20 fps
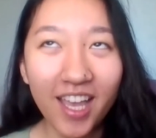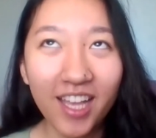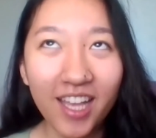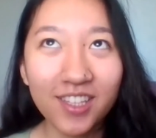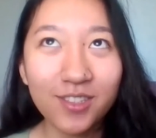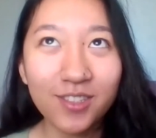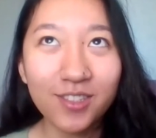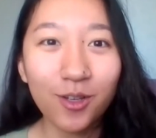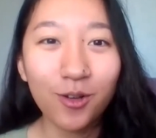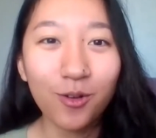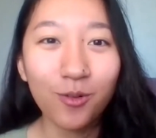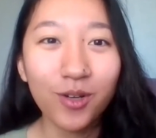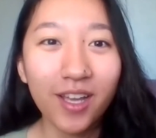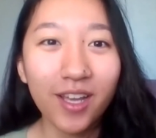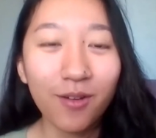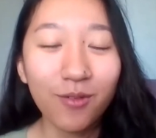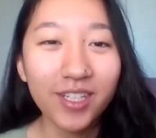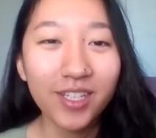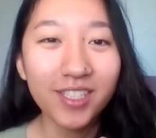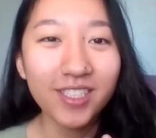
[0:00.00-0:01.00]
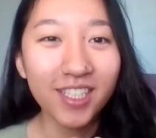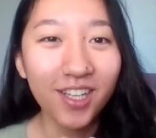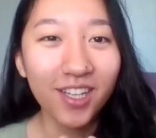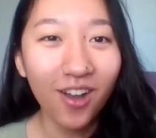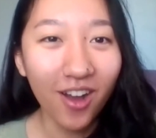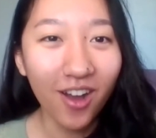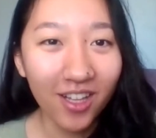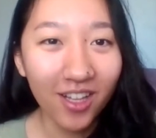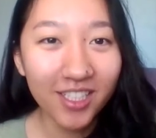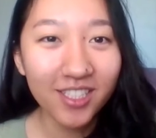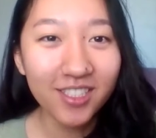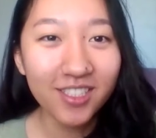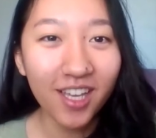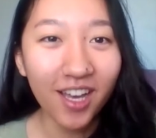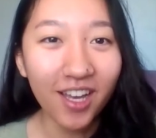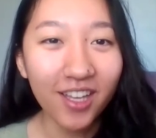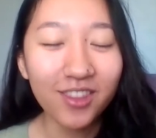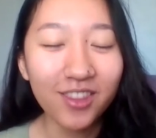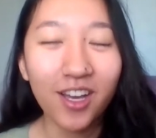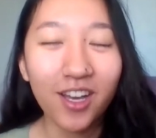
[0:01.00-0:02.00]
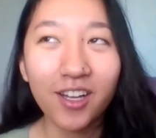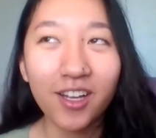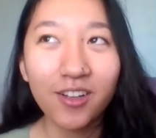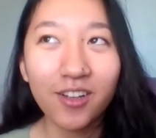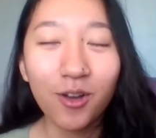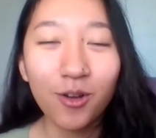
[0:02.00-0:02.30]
And so when I went into college, I thought,